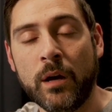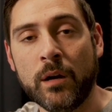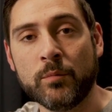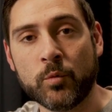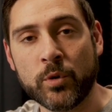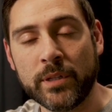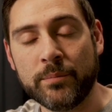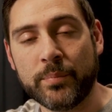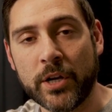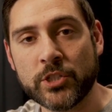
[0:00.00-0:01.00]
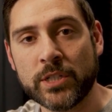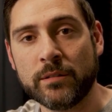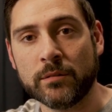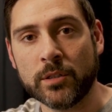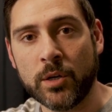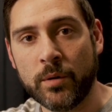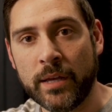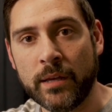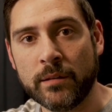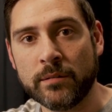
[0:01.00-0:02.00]
really budget,
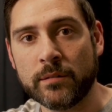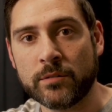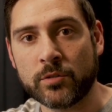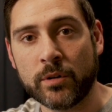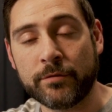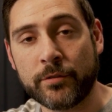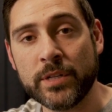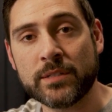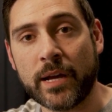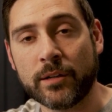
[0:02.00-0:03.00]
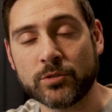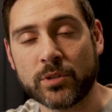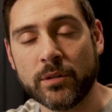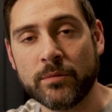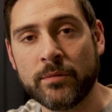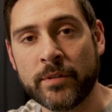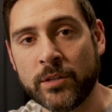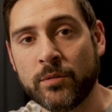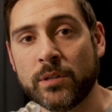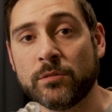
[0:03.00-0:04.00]
low-end sort of freestyle drone
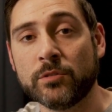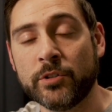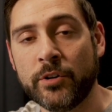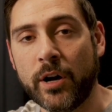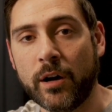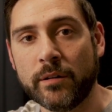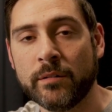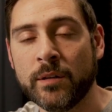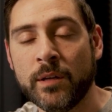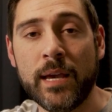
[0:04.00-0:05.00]
that you can learn on.